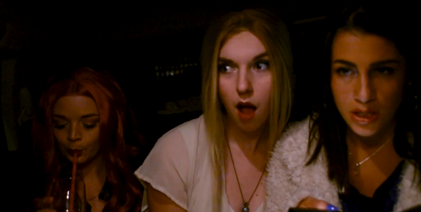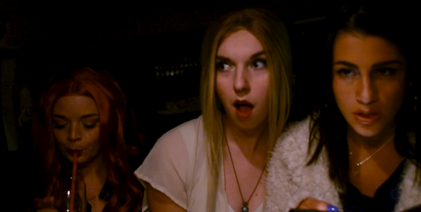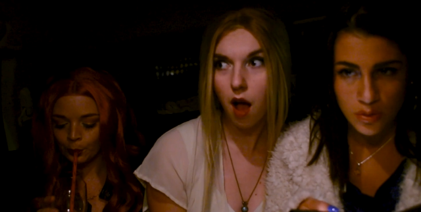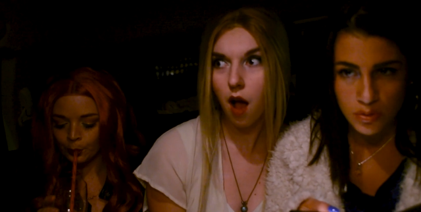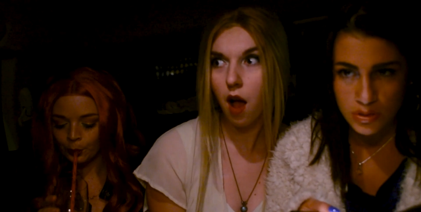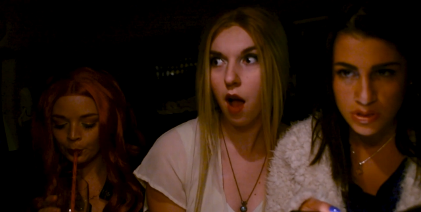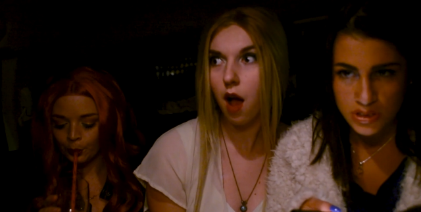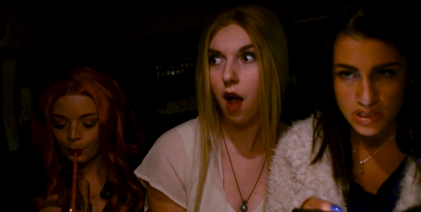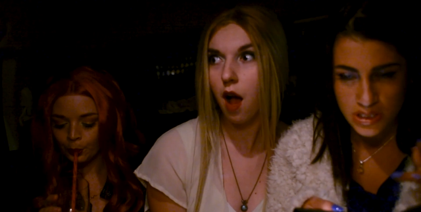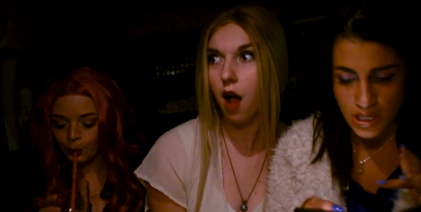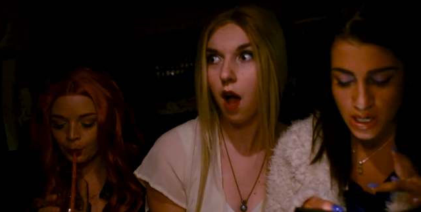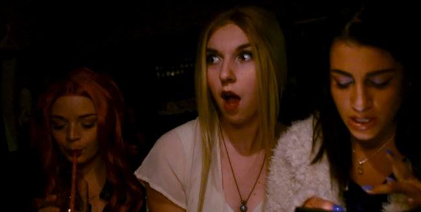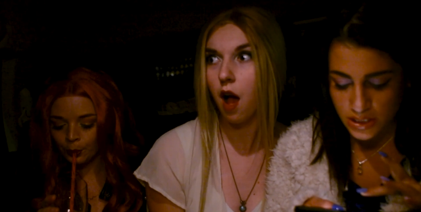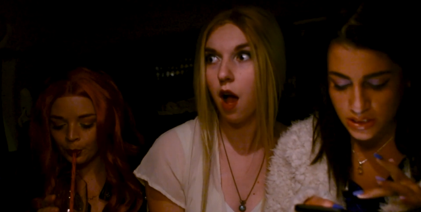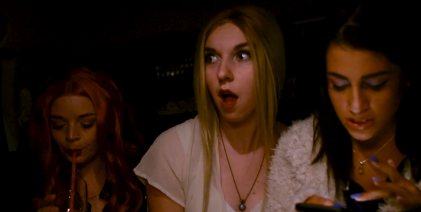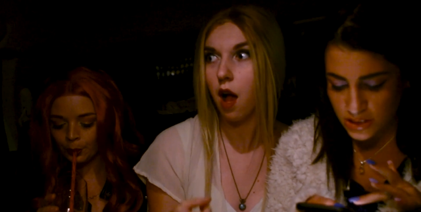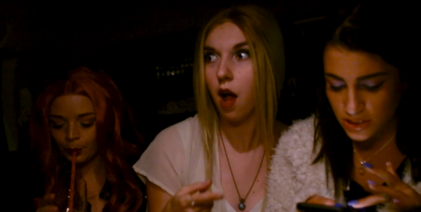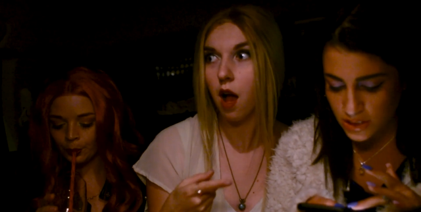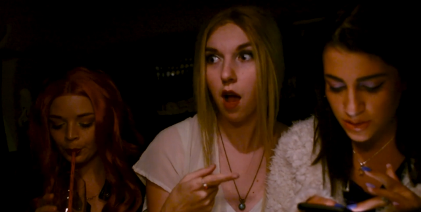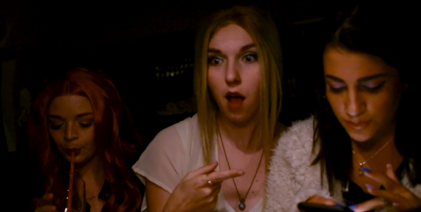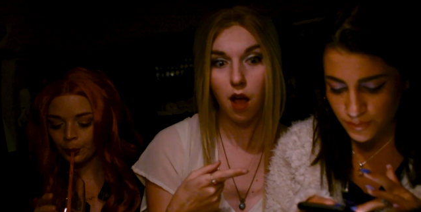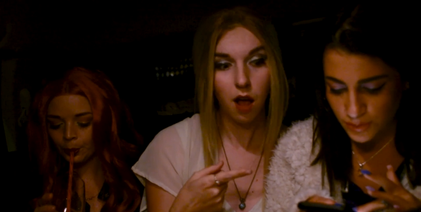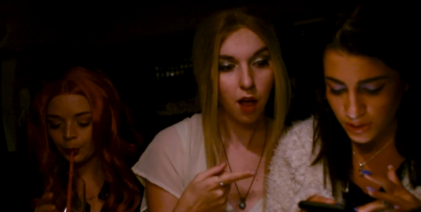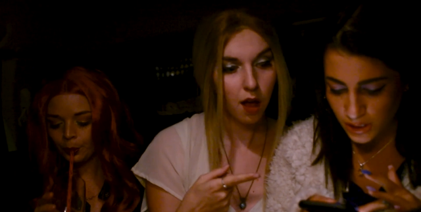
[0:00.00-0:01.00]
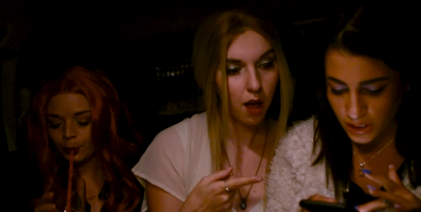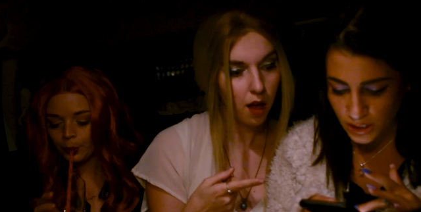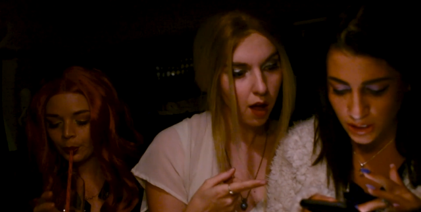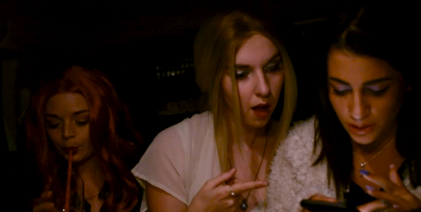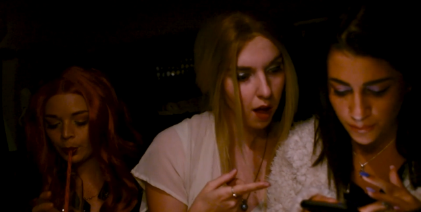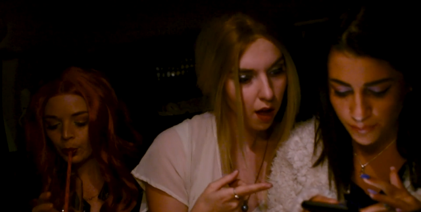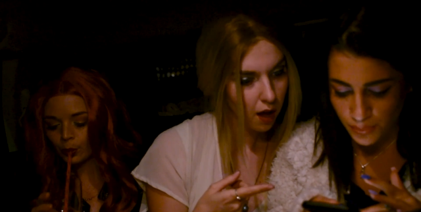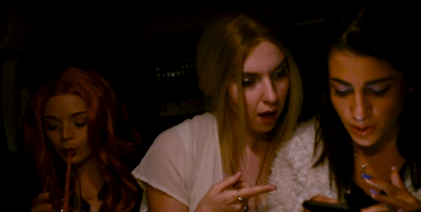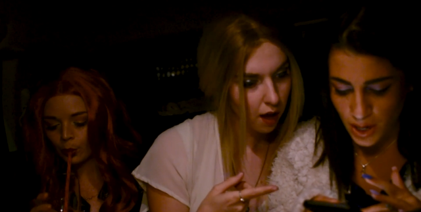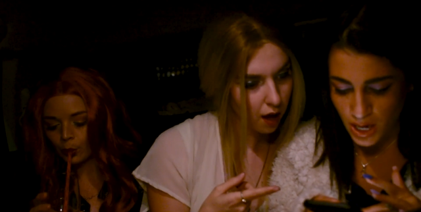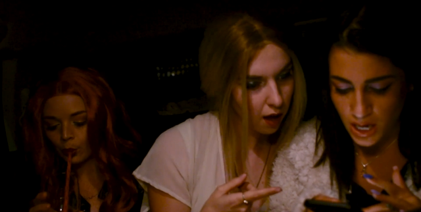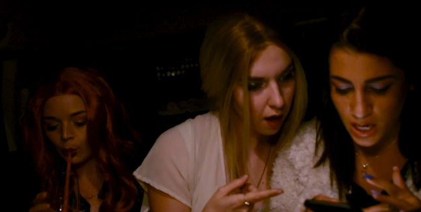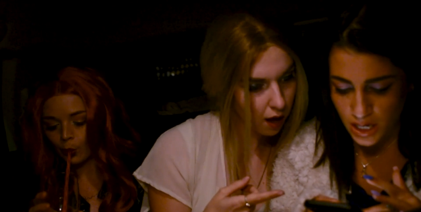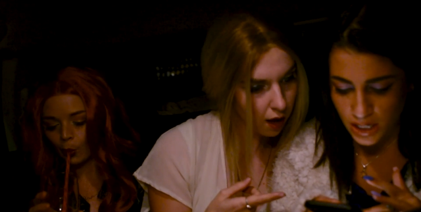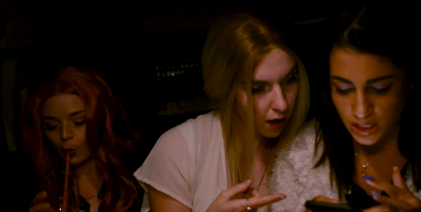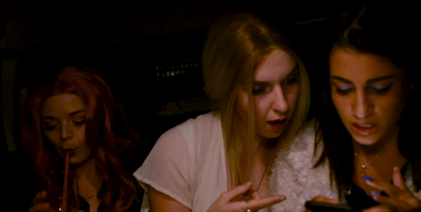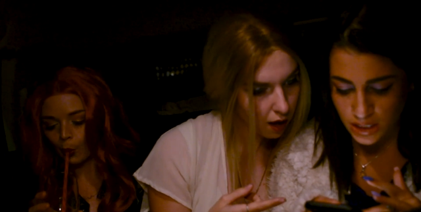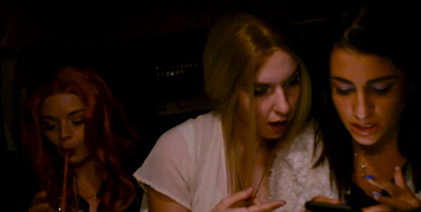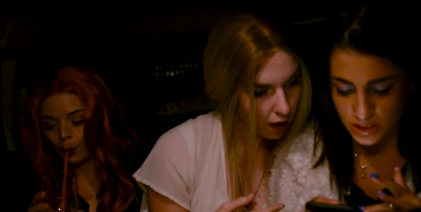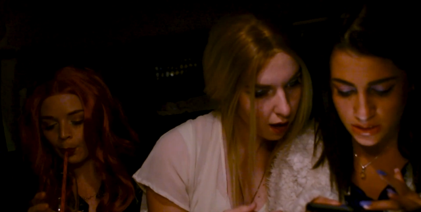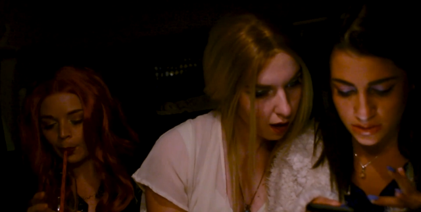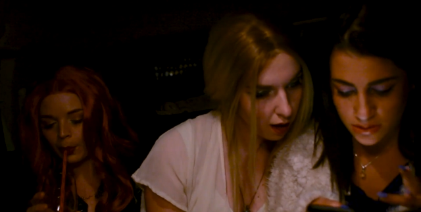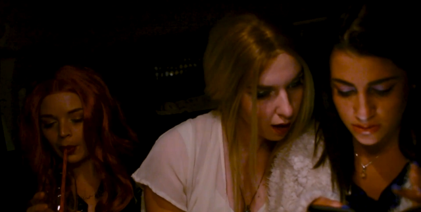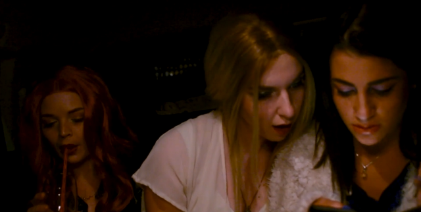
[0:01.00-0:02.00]
Speaker 1: he was texting me, but
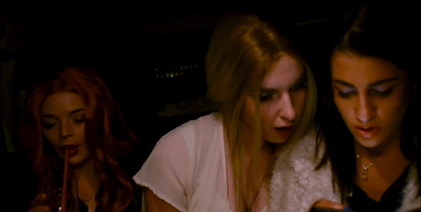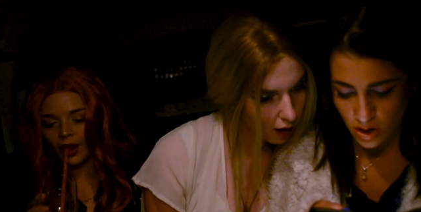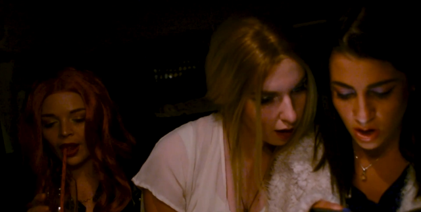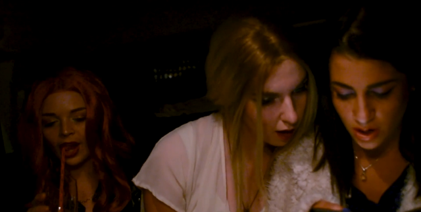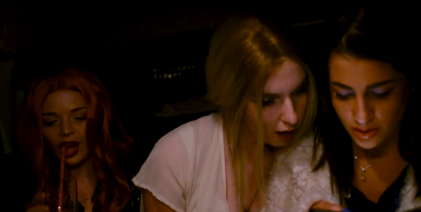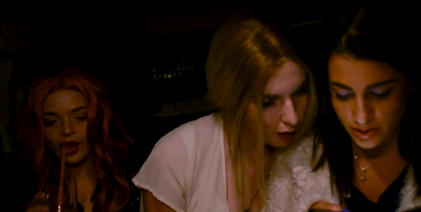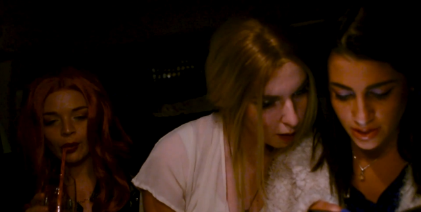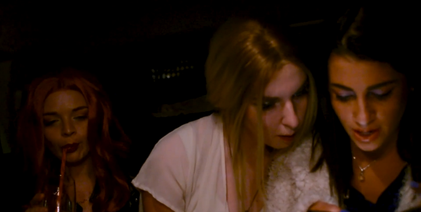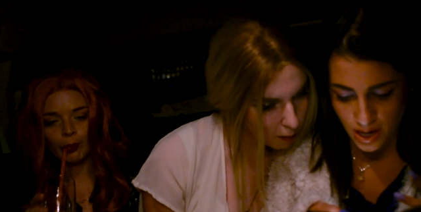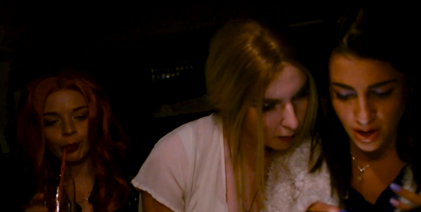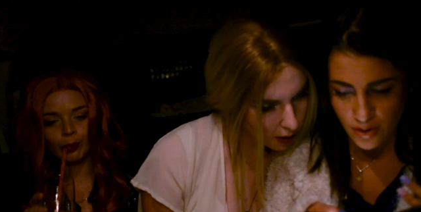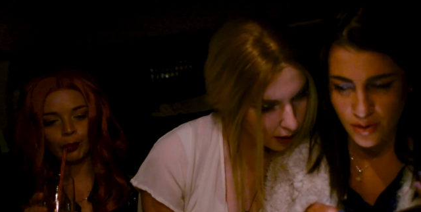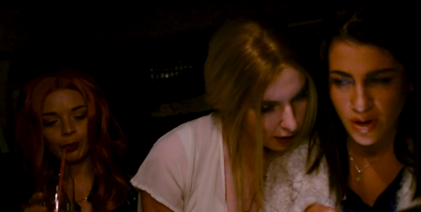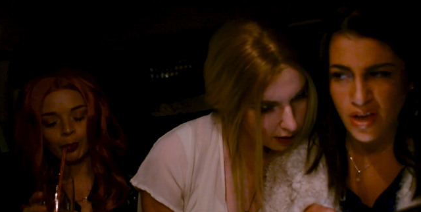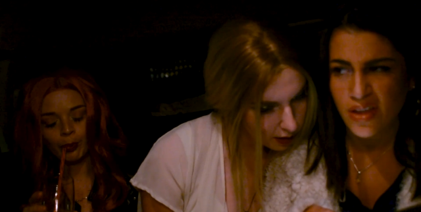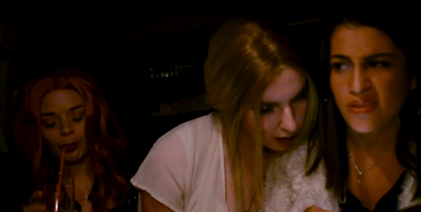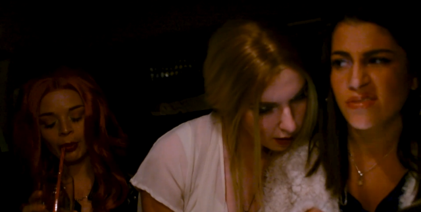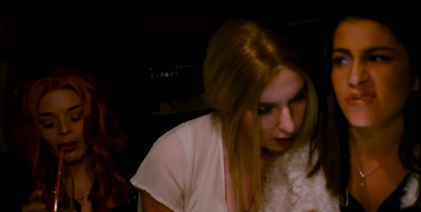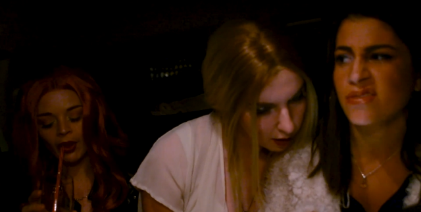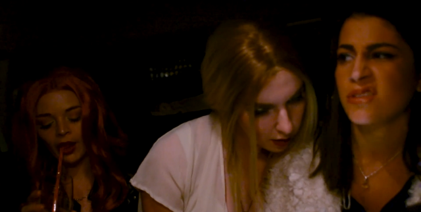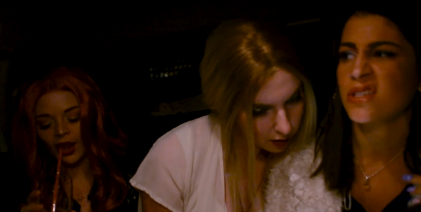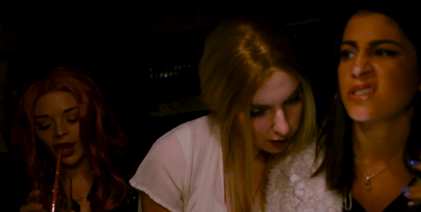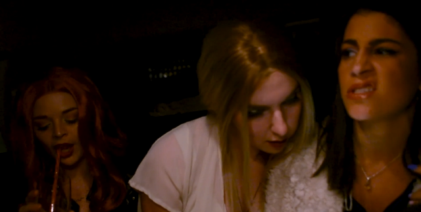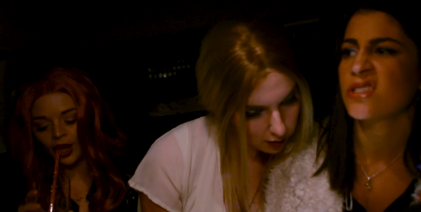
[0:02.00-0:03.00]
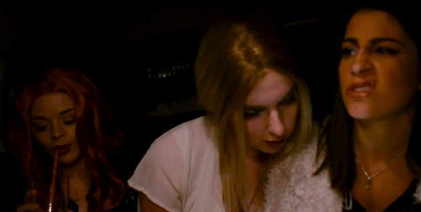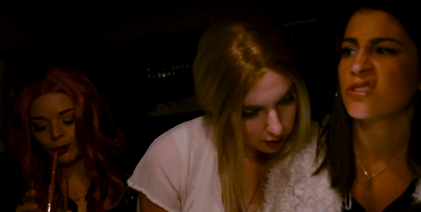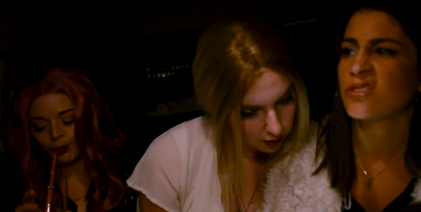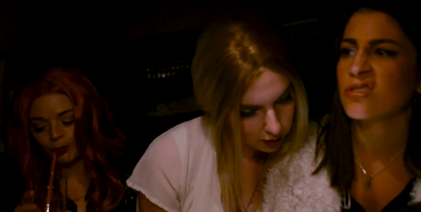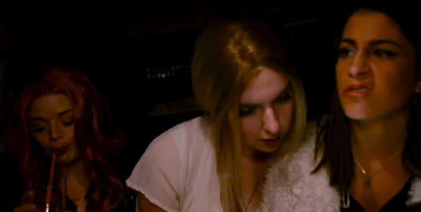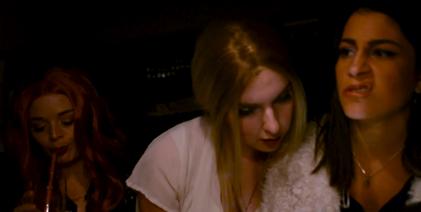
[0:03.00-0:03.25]
he's gone now, and this